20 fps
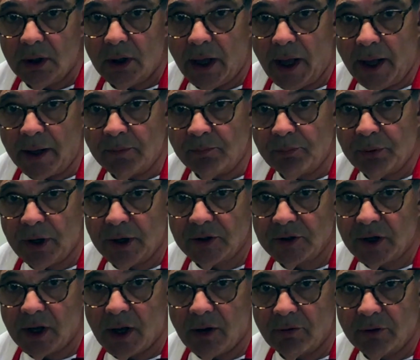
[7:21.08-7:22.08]
and
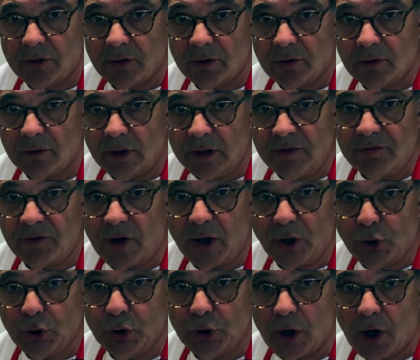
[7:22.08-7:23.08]
picked every leaf I
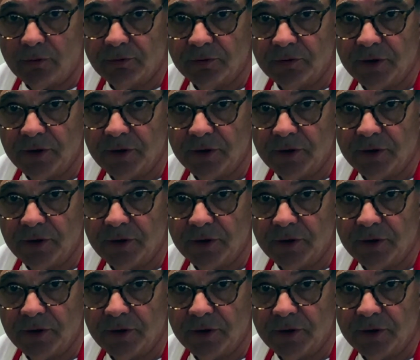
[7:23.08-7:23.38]
could off of